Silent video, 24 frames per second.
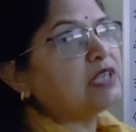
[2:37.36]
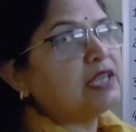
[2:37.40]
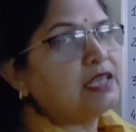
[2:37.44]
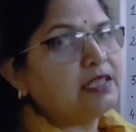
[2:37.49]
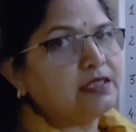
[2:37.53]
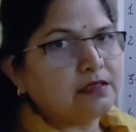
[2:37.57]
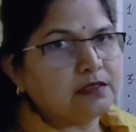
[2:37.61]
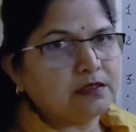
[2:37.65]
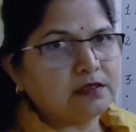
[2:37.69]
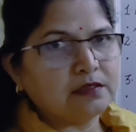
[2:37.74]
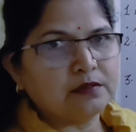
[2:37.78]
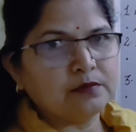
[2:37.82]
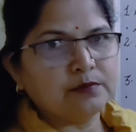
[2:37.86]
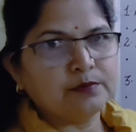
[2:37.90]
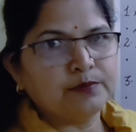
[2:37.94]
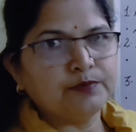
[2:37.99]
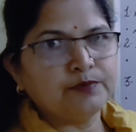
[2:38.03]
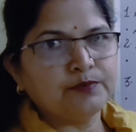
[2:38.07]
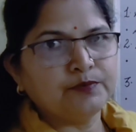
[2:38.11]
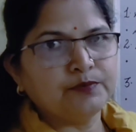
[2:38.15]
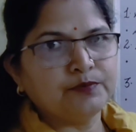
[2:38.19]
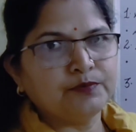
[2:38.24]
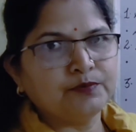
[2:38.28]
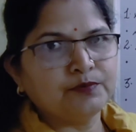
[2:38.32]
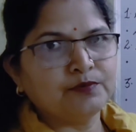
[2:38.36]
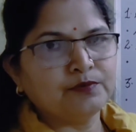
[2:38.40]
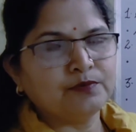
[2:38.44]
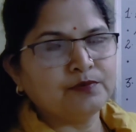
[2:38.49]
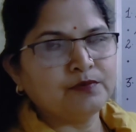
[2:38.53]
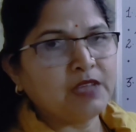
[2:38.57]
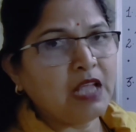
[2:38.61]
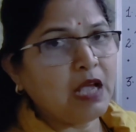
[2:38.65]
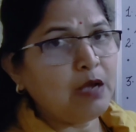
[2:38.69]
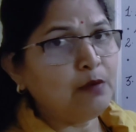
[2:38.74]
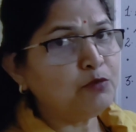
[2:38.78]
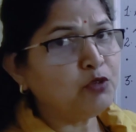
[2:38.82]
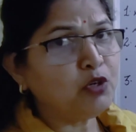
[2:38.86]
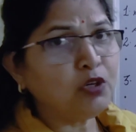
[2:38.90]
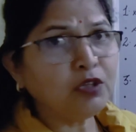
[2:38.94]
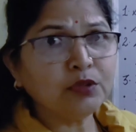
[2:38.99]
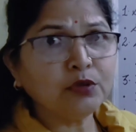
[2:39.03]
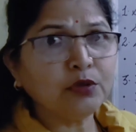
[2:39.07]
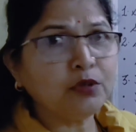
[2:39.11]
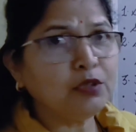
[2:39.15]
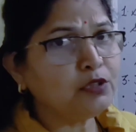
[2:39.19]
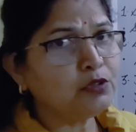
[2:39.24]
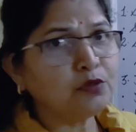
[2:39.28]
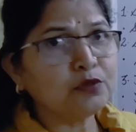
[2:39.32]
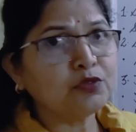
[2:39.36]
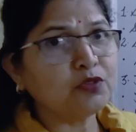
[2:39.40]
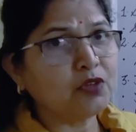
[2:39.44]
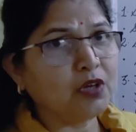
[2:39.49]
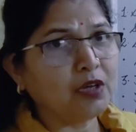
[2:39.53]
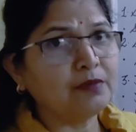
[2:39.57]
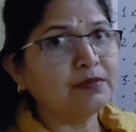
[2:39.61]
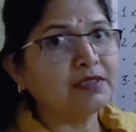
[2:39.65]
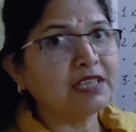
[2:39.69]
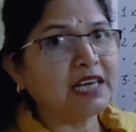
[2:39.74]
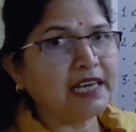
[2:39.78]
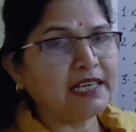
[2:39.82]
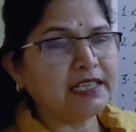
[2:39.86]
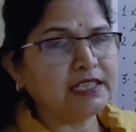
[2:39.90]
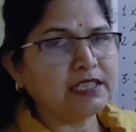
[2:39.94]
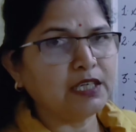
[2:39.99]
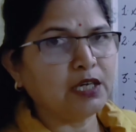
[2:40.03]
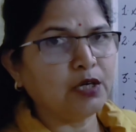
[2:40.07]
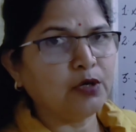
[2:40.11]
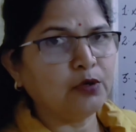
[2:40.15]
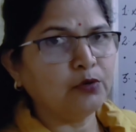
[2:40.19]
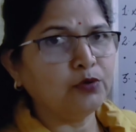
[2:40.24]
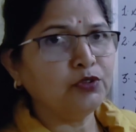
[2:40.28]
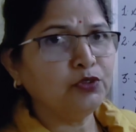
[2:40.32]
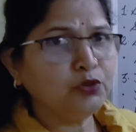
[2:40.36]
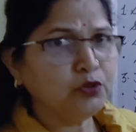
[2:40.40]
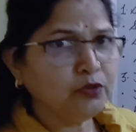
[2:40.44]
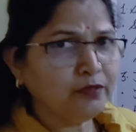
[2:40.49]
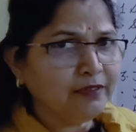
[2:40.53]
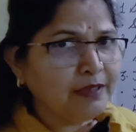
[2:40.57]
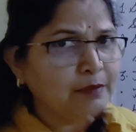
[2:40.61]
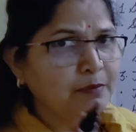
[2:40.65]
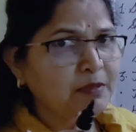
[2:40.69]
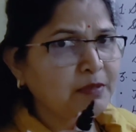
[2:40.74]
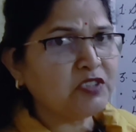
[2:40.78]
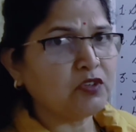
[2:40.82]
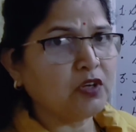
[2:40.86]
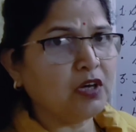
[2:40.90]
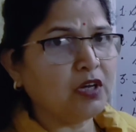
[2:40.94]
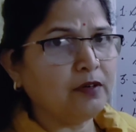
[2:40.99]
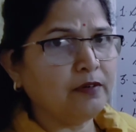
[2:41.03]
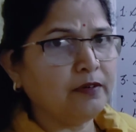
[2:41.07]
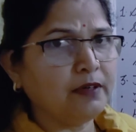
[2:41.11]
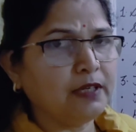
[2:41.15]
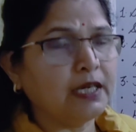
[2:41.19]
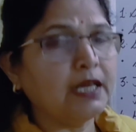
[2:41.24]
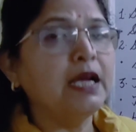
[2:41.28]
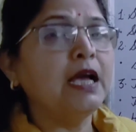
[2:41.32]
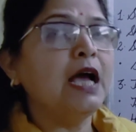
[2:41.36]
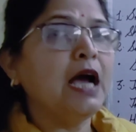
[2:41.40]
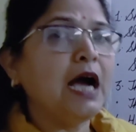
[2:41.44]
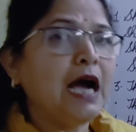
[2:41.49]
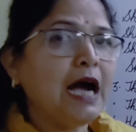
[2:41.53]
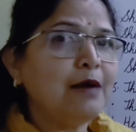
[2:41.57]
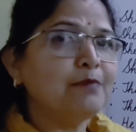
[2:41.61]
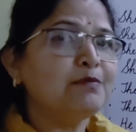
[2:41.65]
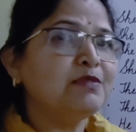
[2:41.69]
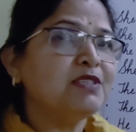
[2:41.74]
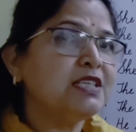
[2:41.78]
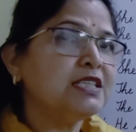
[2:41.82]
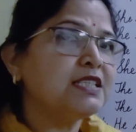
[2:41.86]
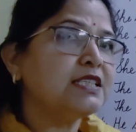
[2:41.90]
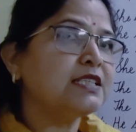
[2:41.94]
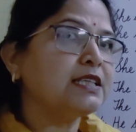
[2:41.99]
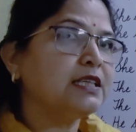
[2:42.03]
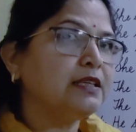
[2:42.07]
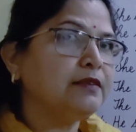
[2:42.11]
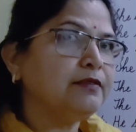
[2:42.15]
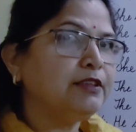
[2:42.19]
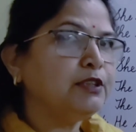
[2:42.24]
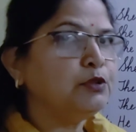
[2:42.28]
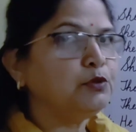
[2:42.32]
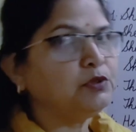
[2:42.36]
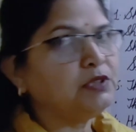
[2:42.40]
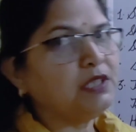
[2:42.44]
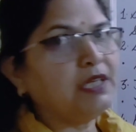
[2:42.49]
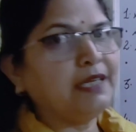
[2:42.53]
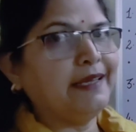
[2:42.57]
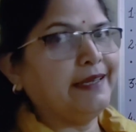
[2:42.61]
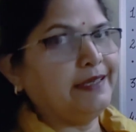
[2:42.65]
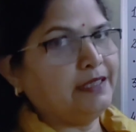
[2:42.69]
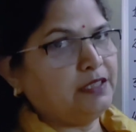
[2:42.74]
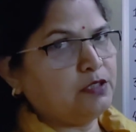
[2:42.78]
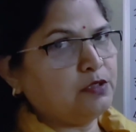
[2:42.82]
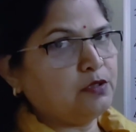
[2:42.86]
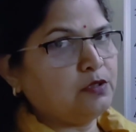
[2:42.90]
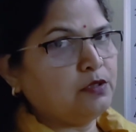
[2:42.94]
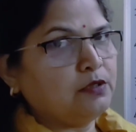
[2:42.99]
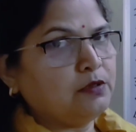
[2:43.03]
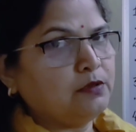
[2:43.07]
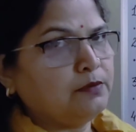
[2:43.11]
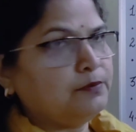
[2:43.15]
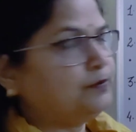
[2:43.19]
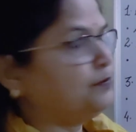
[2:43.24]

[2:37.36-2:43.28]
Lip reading: tense. I'm not going to solve right now. You will be solving. I'm just giving you the hints.